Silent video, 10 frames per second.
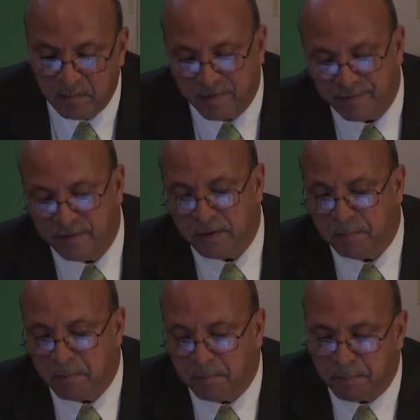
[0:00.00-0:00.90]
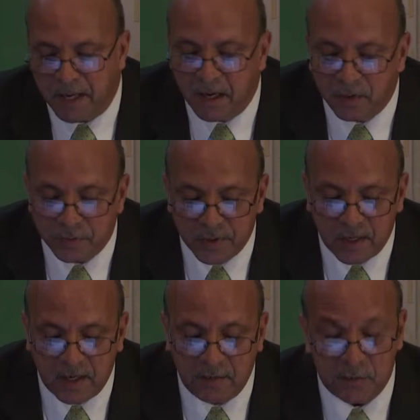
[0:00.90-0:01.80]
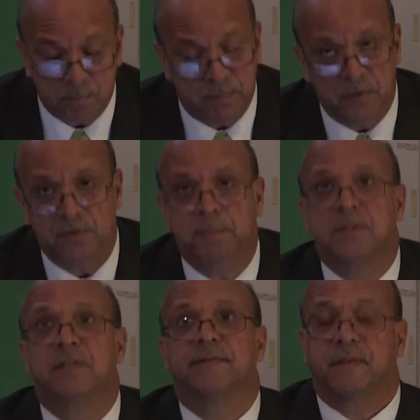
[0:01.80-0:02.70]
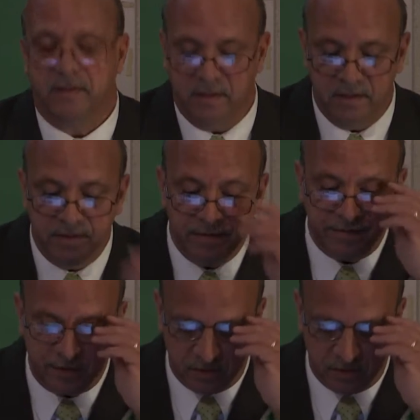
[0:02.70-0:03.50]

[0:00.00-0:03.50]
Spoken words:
foot-pounds, and it was built specifically for